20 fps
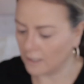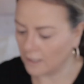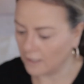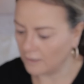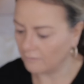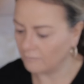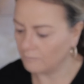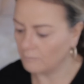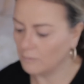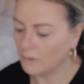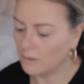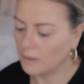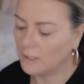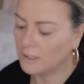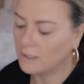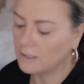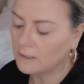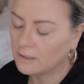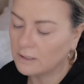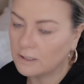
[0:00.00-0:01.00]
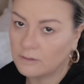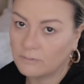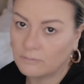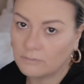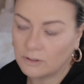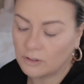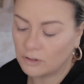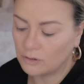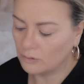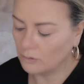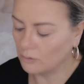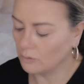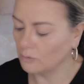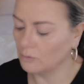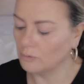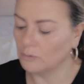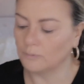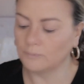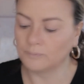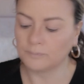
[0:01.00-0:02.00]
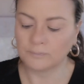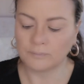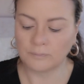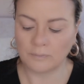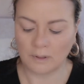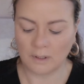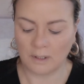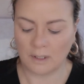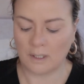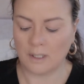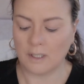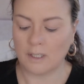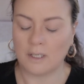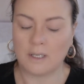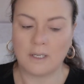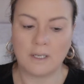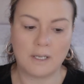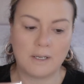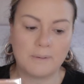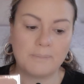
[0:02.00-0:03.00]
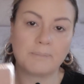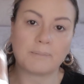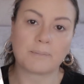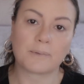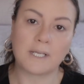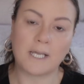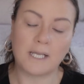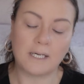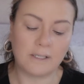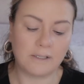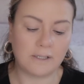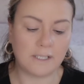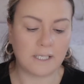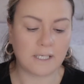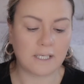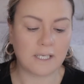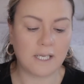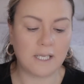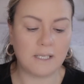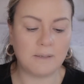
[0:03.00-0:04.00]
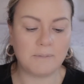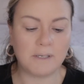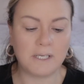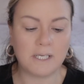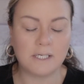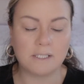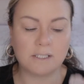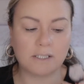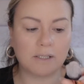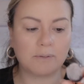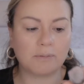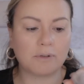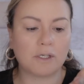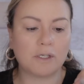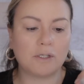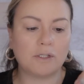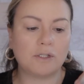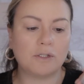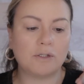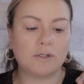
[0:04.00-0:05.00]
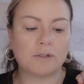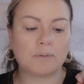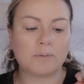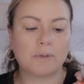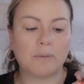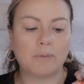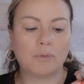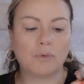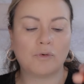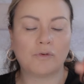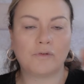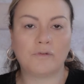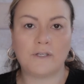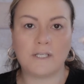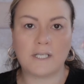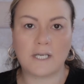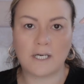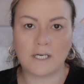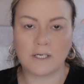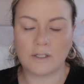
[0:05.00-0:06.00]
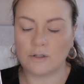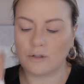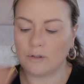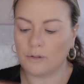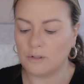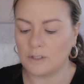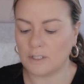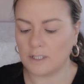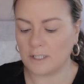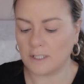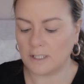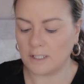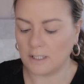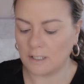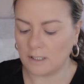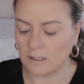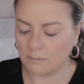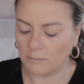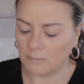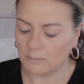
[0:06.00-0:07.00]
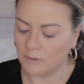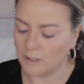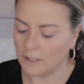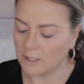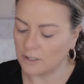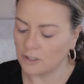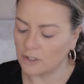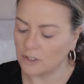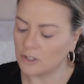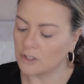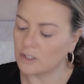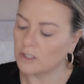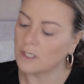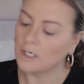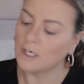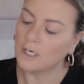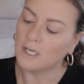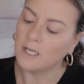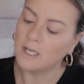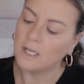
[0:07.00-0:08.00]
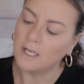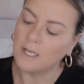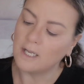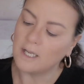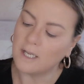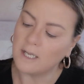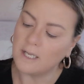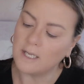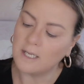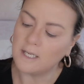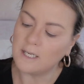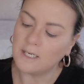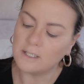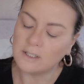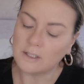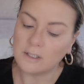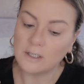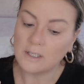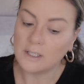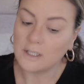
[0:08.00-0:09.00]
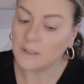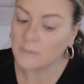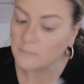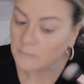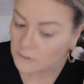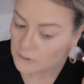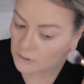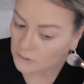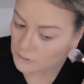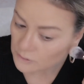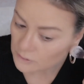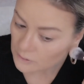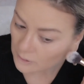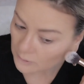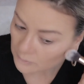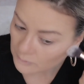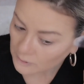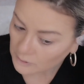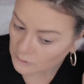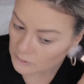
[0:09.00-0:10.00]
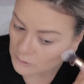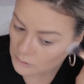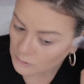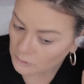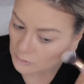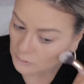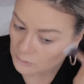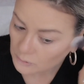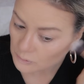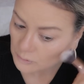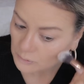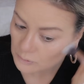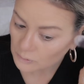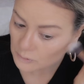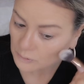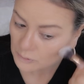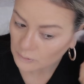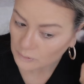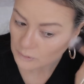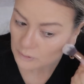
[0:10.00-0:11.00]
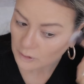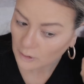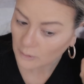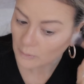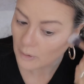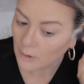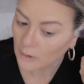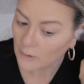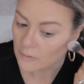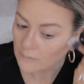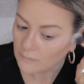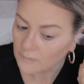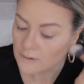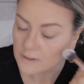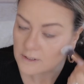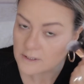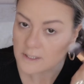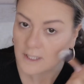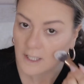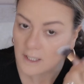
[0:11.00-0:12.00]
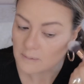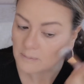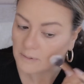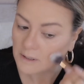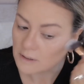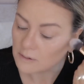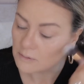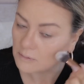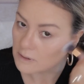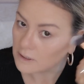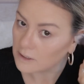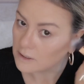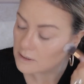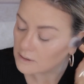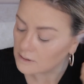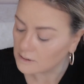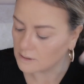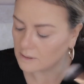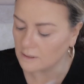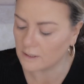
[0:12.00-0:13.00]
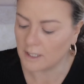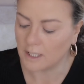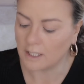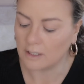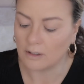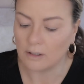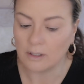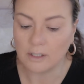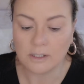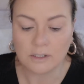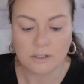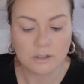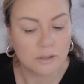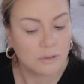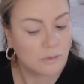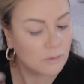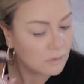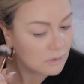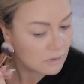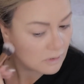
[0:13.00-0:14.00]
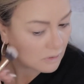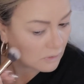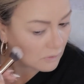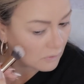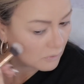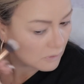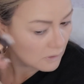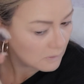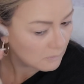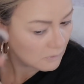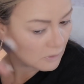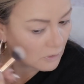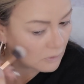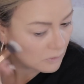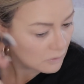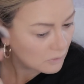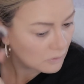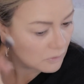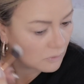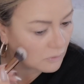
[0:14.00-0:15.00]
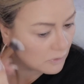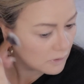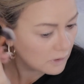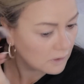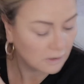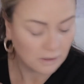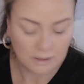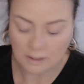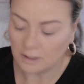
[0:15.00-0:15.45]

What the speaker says: have mine in the original colour that came out. I'm going to use my Morphe R13 brush, and I am just going to go over the same areas that I used the cream contour,